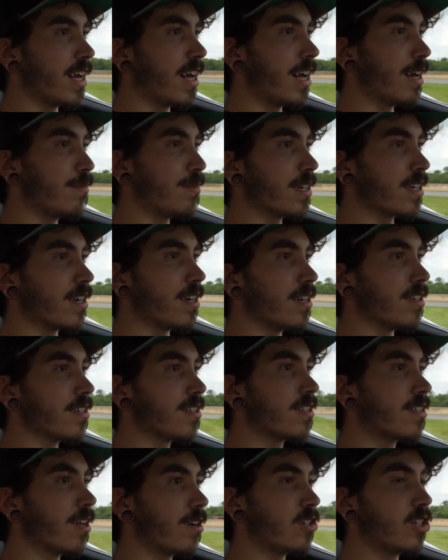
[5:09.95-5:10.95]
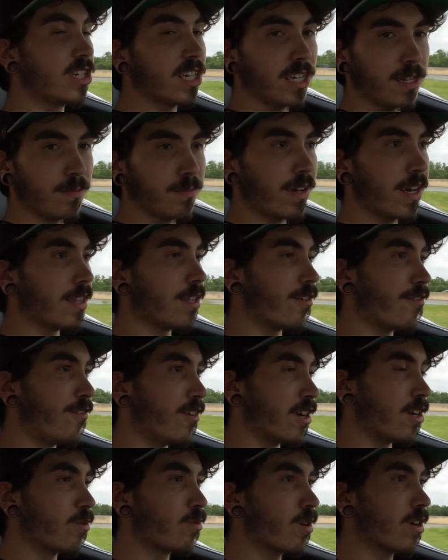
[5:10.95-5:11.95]
that because they're cheap and they're
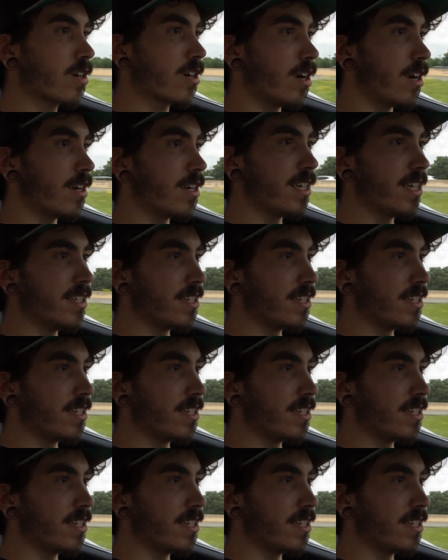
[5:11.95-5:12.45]
fun to work on,